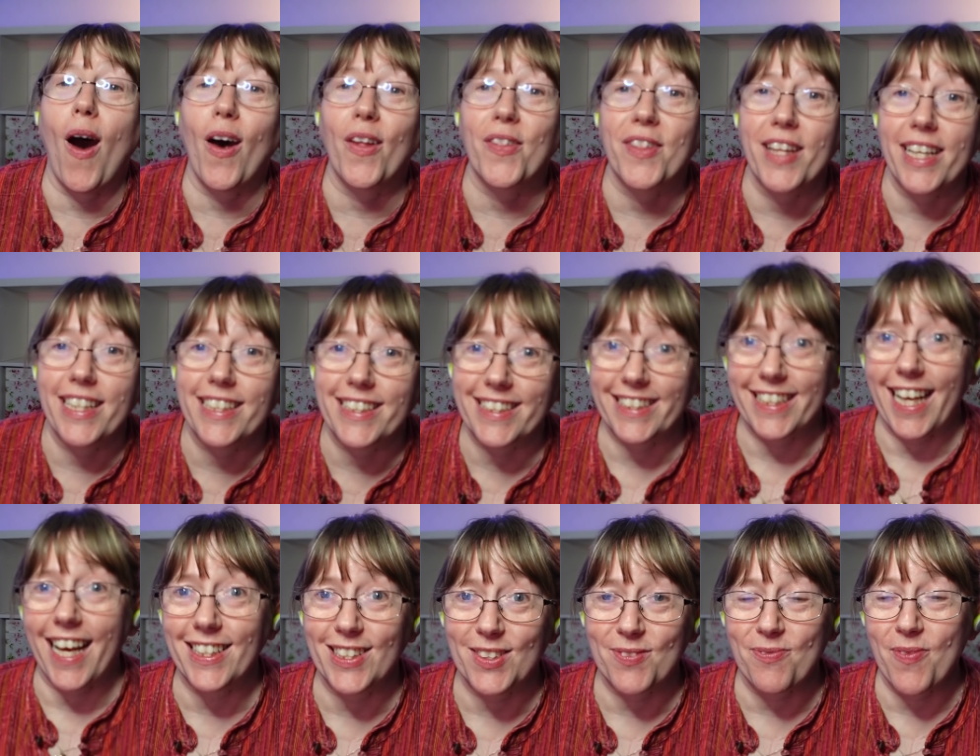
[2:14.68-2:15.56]
These
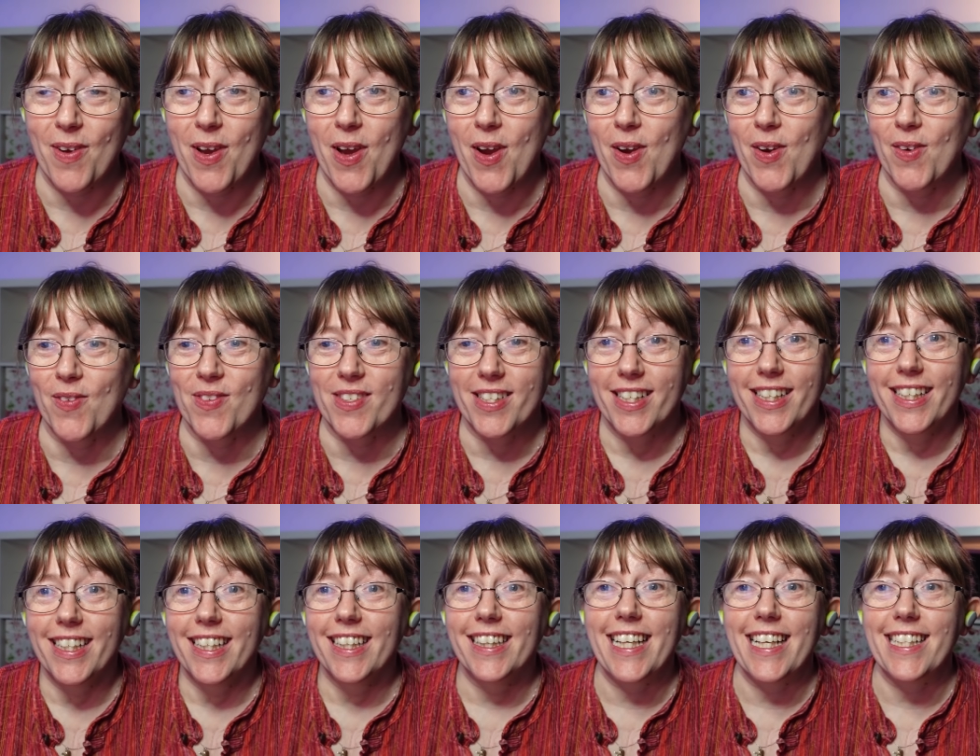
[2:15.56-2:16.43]
dance moves.
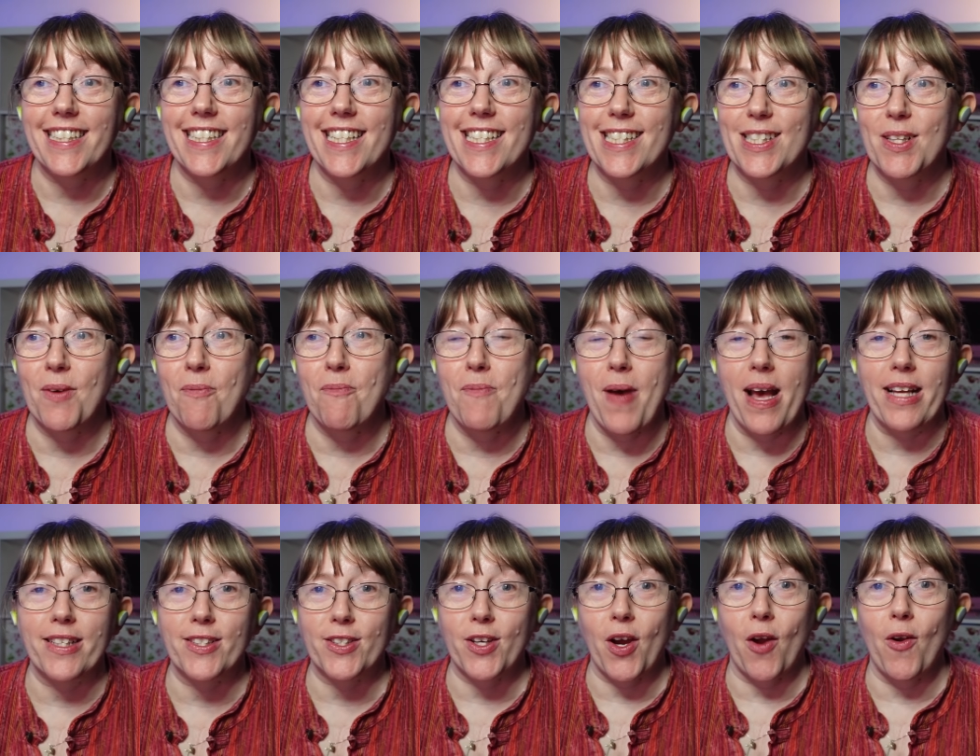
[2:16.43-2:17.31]
This is the
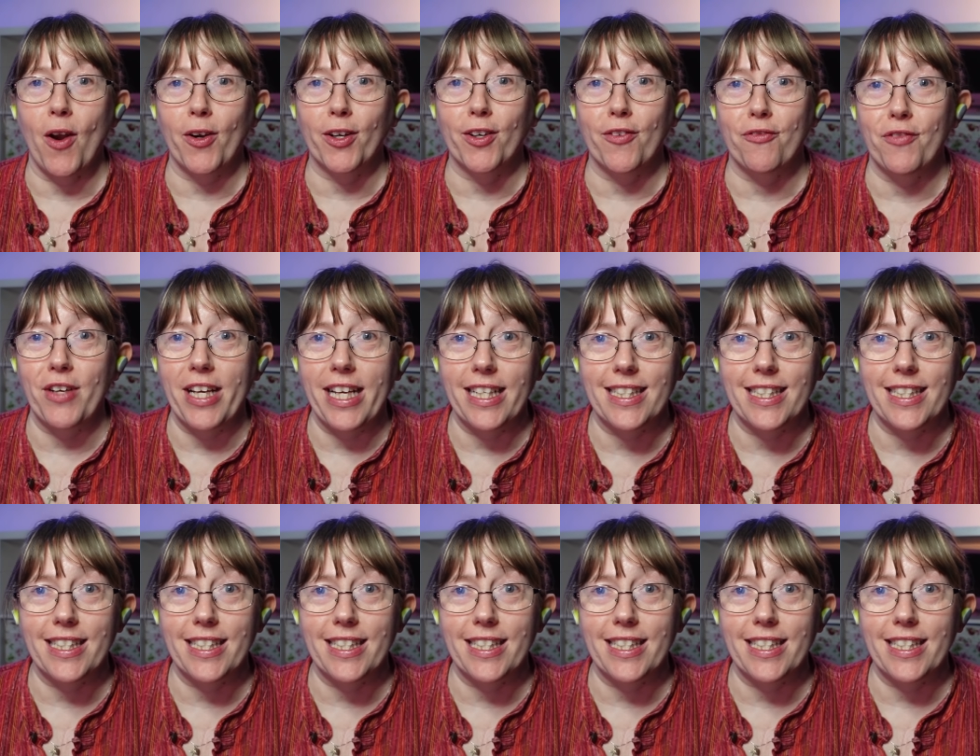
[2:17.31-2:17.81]
best choreography.